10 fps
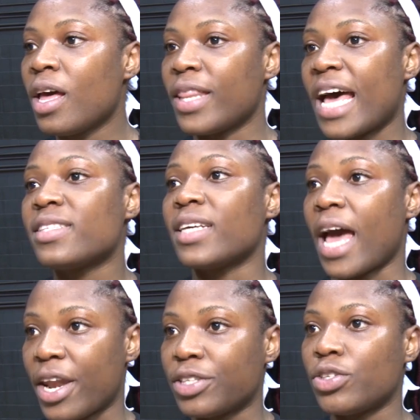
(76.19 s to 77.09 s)
That's the
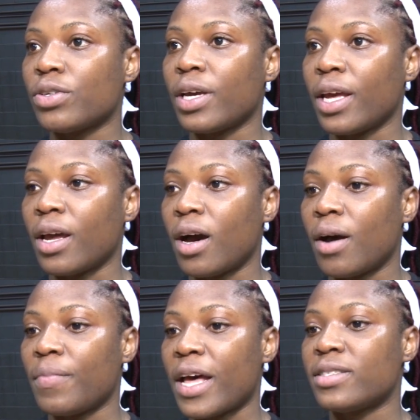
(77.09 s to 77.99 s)
attitude, and
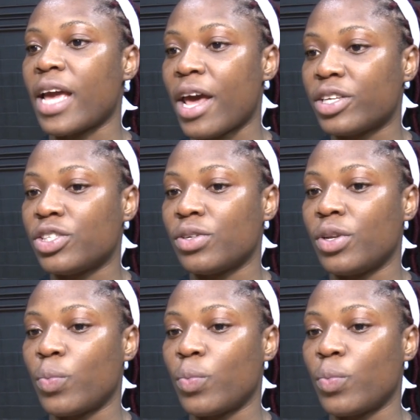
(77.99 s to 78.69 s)
um, that's the attitude